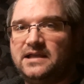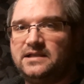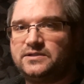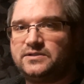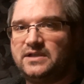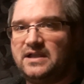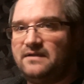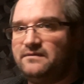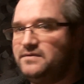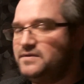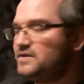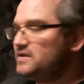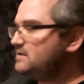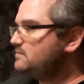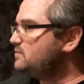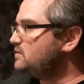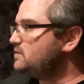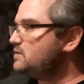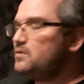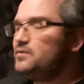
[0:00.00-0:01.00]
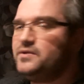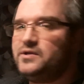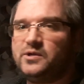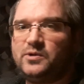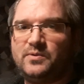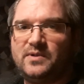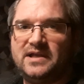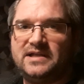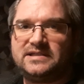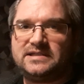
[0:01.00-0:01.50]
So everything below the
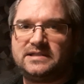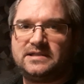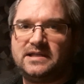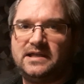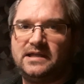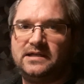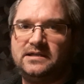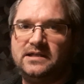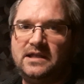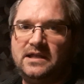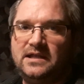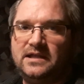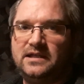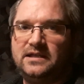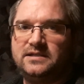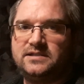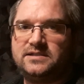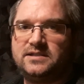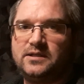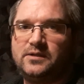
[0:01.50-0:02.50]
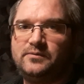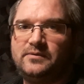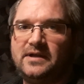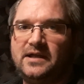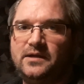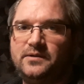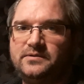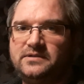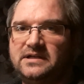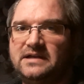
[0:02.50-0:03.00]
horizon line is the ground,